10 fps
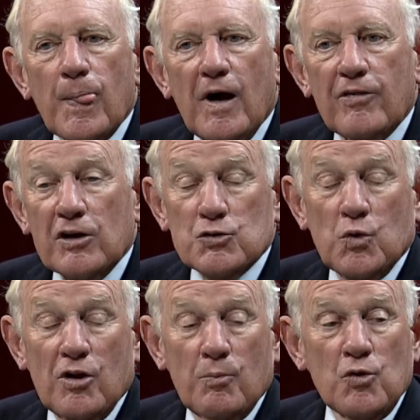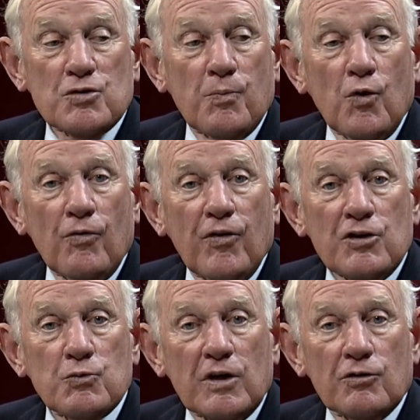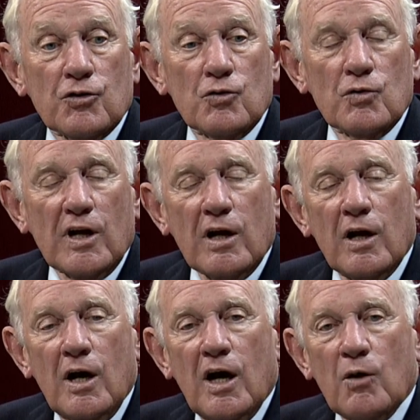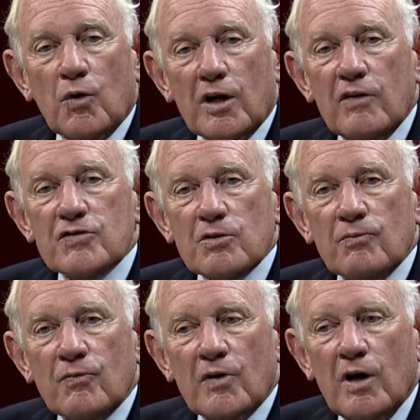think it's one of the most important things we can do, and I want to give some